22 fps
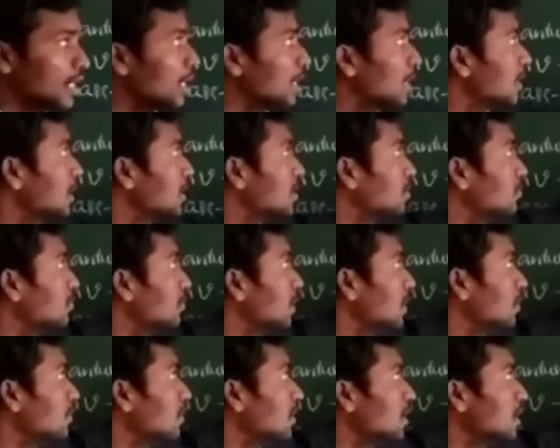its
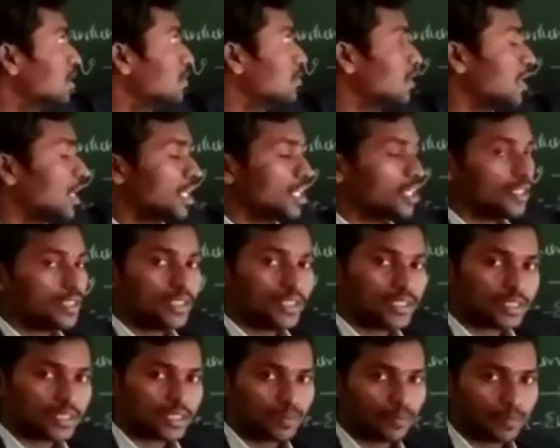wavelength value
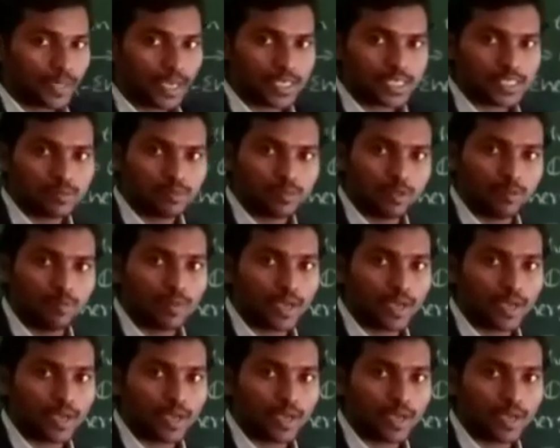is maximum.